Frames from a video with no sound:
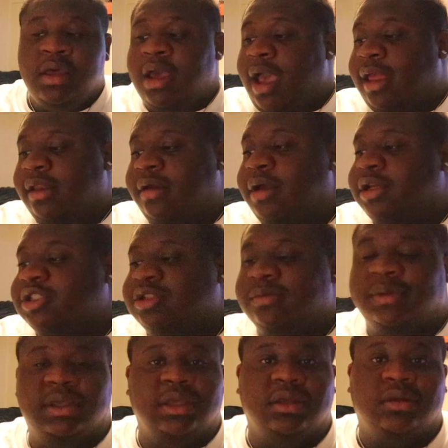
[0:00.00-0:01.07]
I know I should
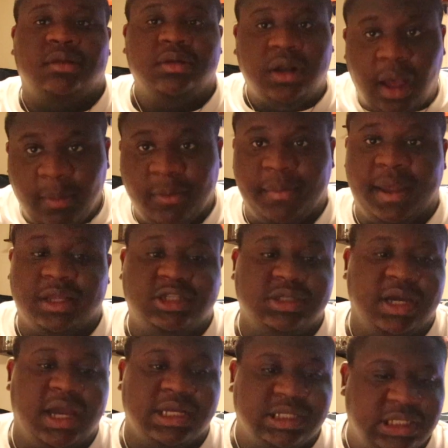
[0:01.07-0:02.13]
be coming back to
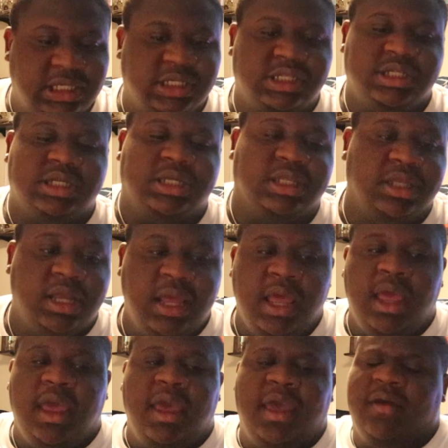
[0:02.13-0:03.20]
you guys each and
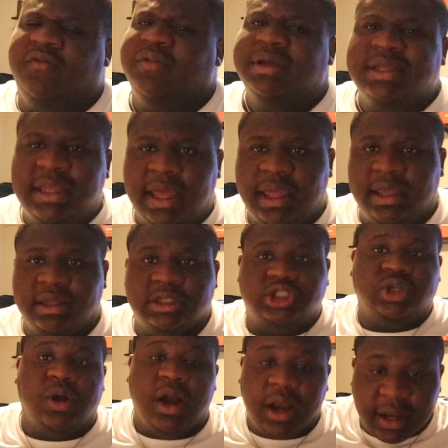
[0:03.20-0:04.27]
every day and
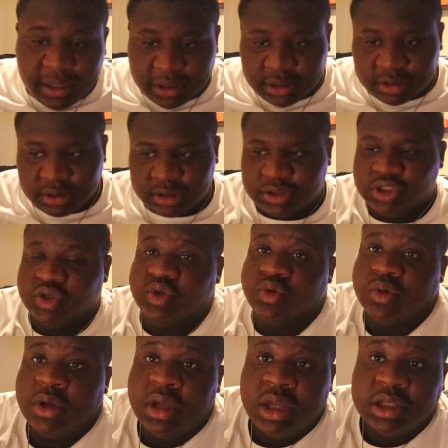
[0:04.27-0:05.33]
trying
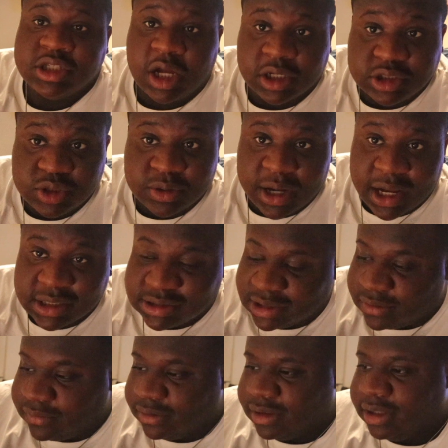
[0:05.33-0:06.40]
to talk to you guys and
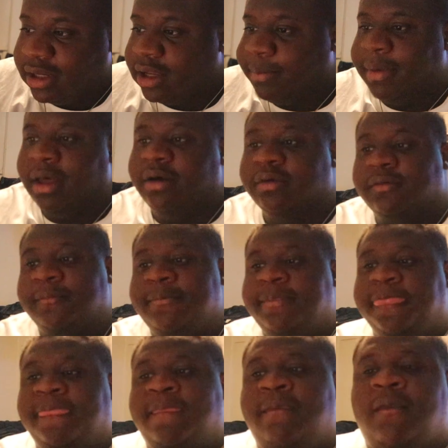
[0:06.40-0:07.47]
everything about
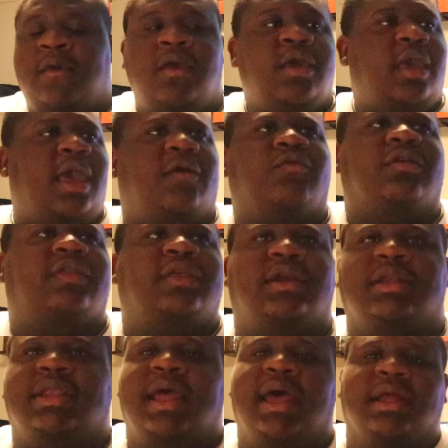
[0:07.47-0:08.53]

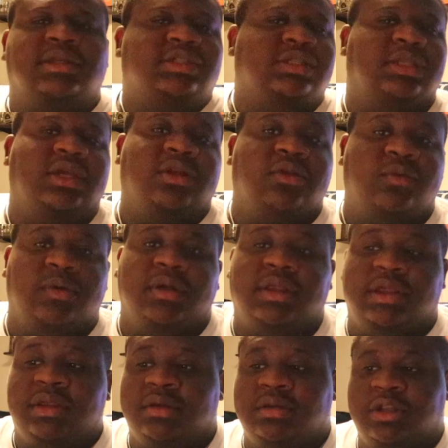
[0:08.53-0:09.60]
everything that's dealing
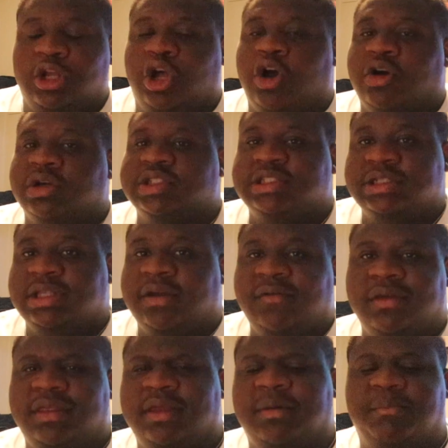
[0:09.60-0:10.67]
with the car scene and
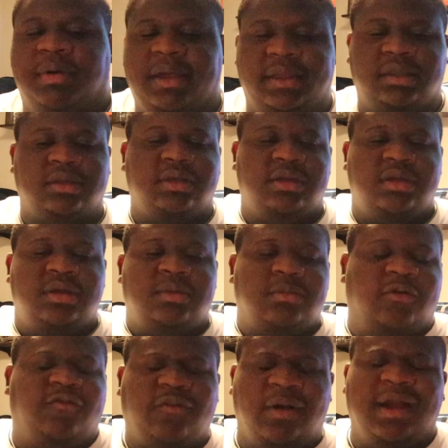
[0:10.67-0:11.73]
everything. But
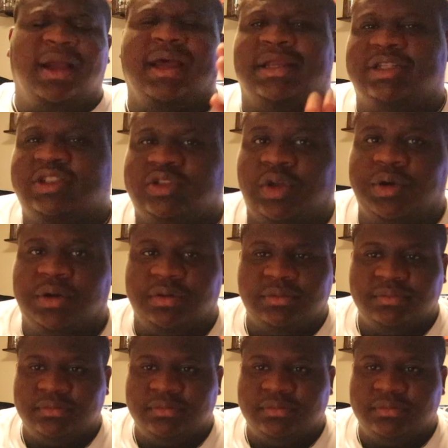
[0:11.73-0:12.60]
before I gotta start,